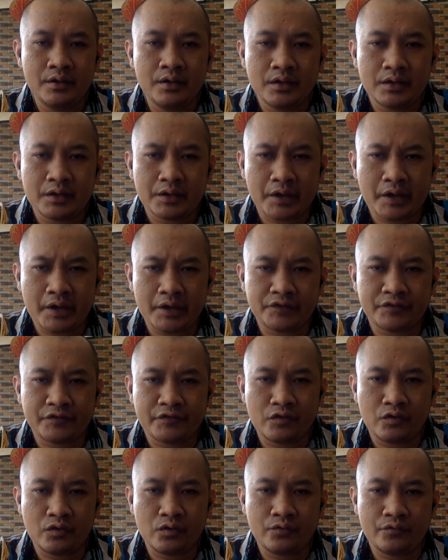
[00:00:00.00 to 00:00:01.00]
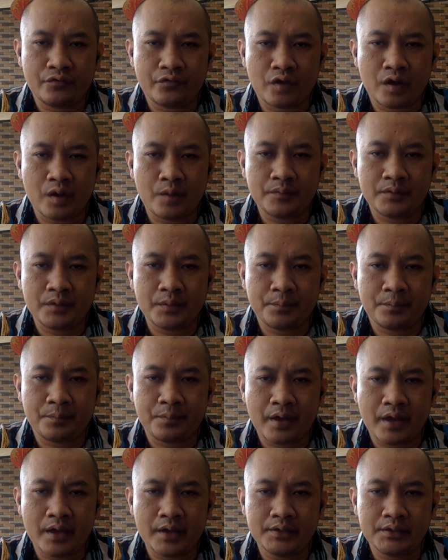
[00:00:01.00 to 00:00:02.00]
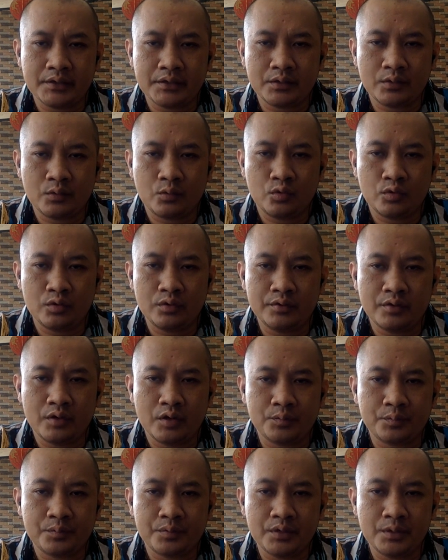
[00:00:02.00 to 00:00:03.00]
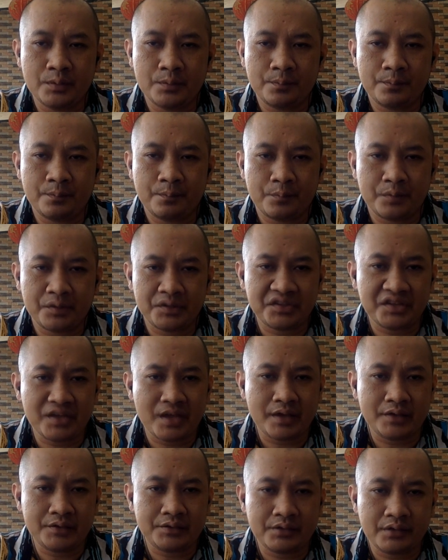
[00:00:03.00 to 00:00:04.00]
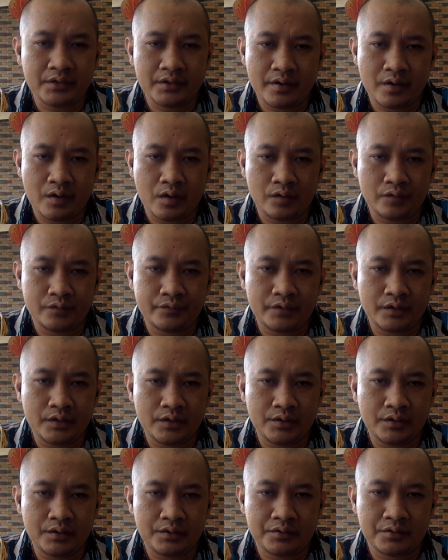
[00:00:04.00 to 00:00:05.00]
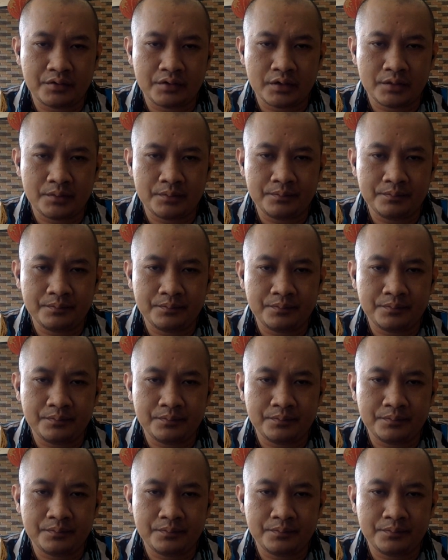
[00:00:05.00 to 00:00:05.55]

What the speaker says: Cash flow from the plant will not be precise enough in the term